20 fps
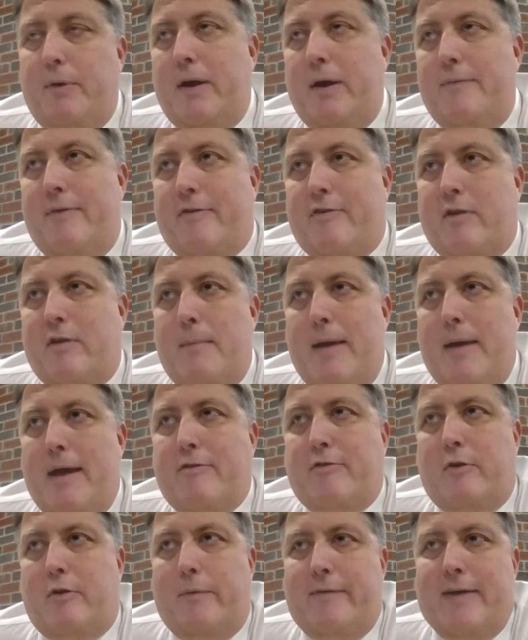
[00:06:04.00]
3 of the
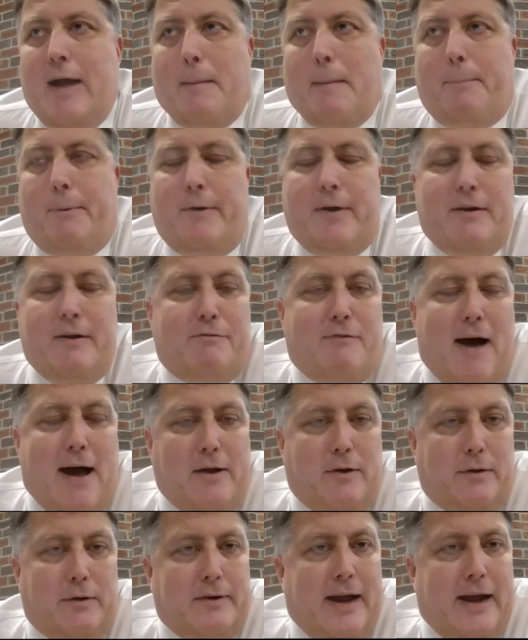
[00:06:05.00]
semester, we've got pretty
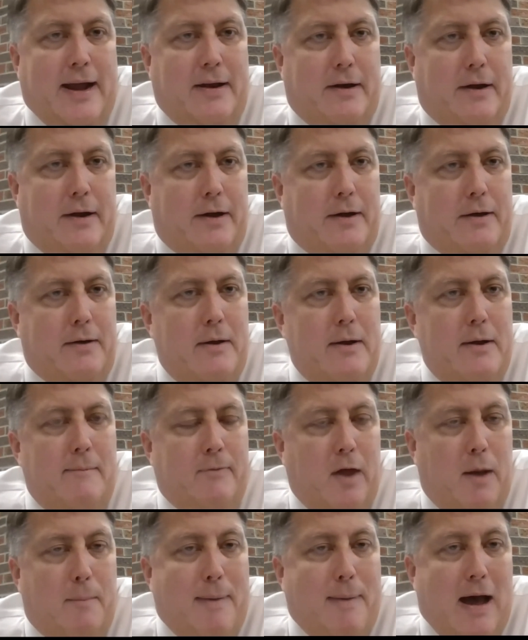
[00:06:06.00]
final data
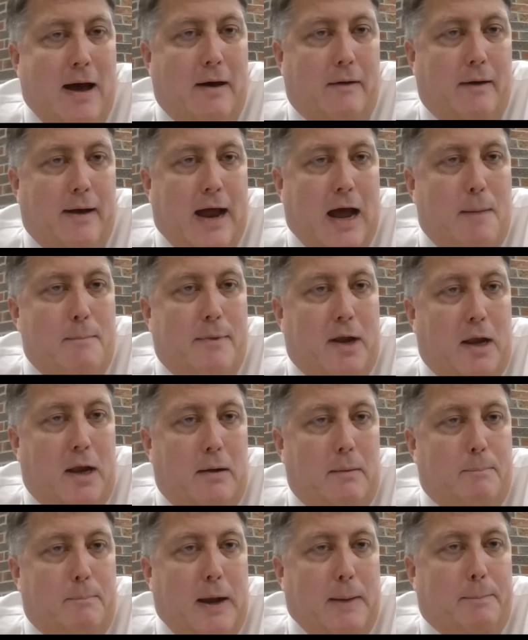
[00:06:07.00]
about how
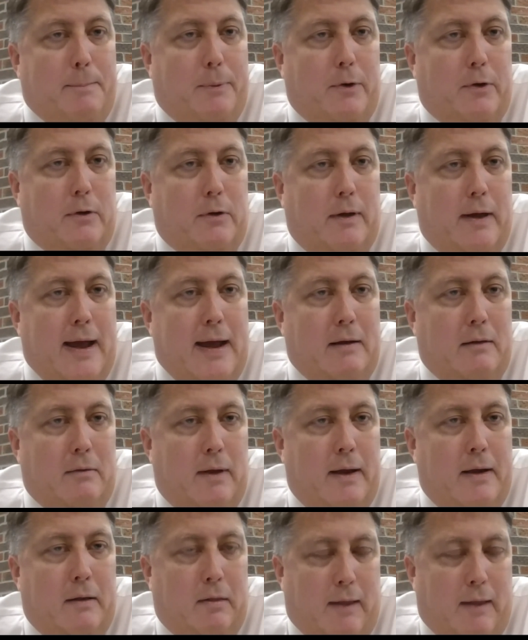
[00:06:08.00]
many people
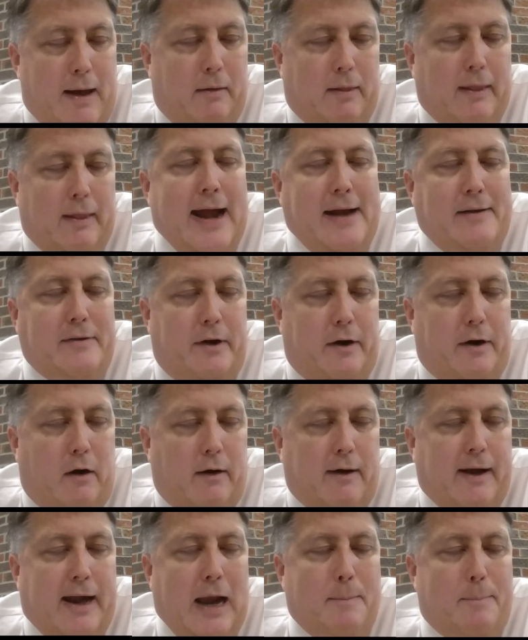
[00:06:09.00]
landed on
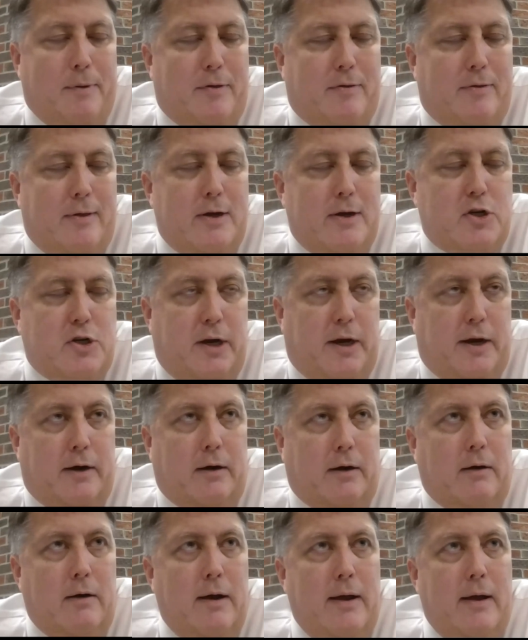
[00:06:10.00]
our campus this
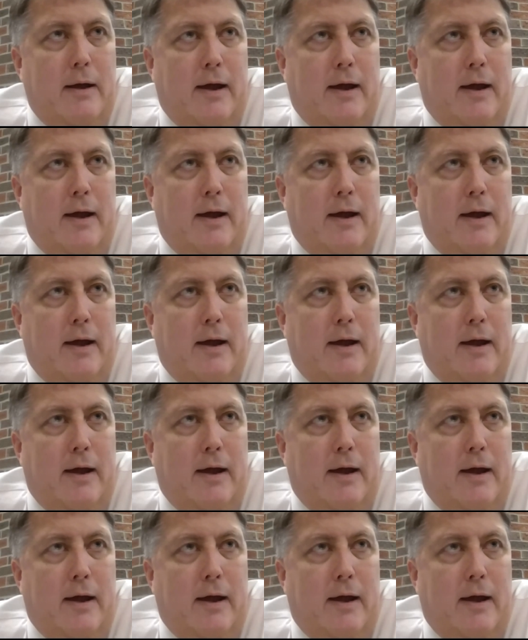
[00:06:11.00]
year.